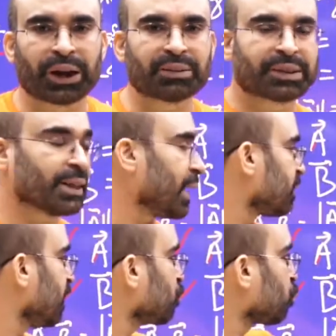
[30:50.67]
can say that
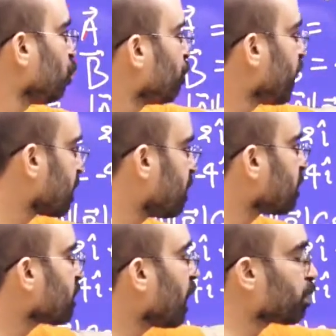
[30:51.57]
these two
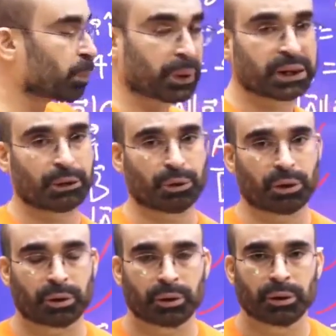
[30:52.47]
vectors are perpendicular.
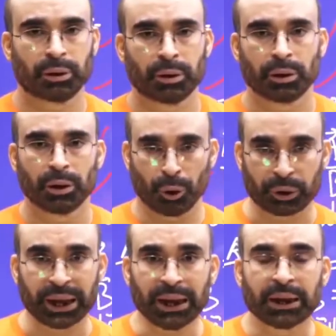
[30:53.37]

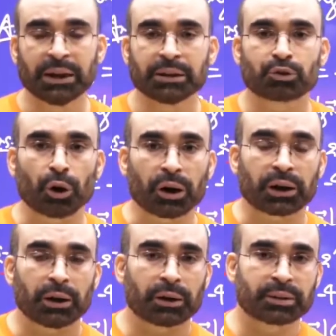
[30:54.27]
Okay? So
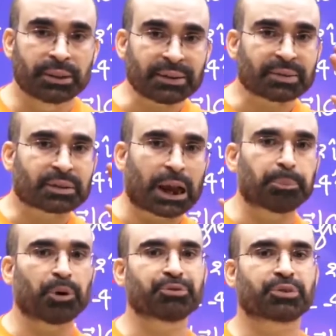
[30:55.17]
this
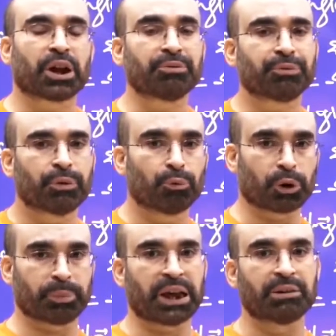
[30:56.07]
type of stuff
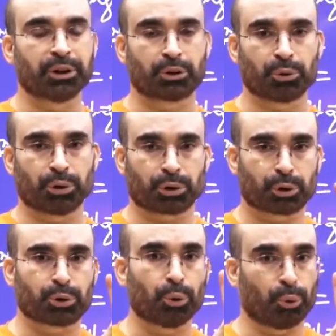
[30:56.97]
would be given to you.
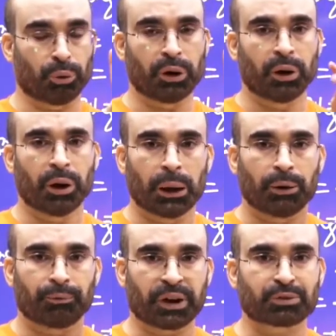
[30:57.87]
Two.
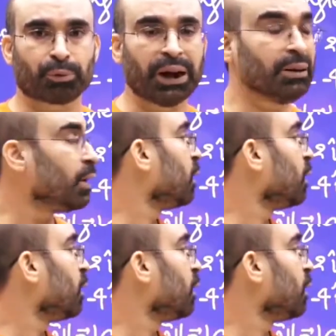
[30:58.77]
First one,